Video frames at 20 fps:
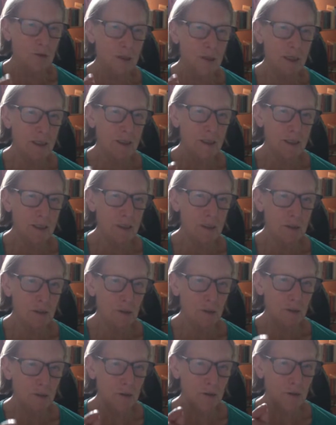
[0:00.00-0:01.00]
say to
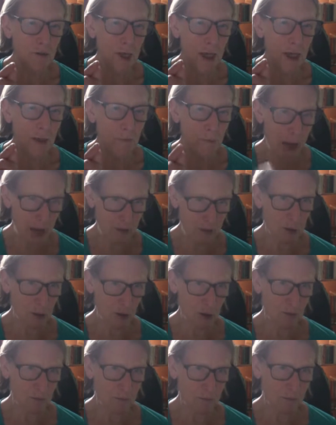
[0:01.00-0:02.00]
students,
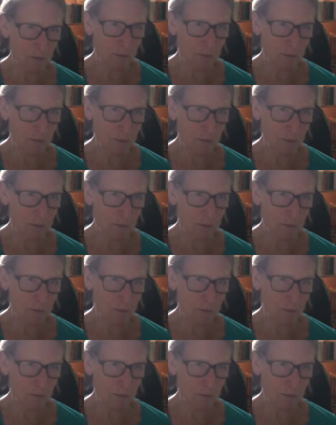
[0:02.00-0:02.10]
imagine